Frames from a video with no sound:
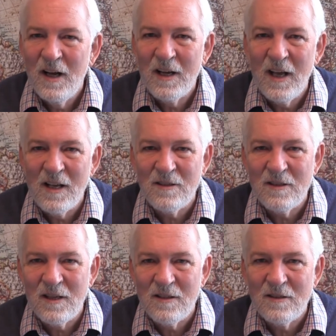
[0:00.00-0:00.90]

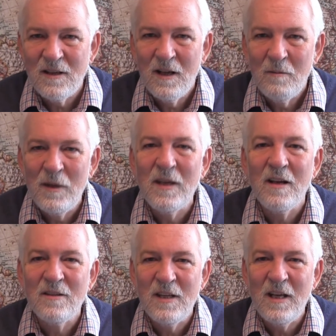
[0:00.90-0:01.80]
against us
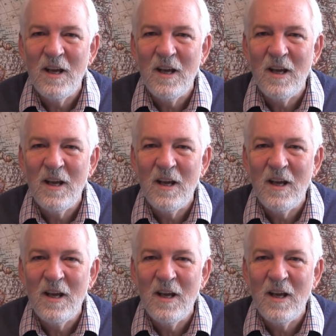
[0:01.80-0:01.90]
because he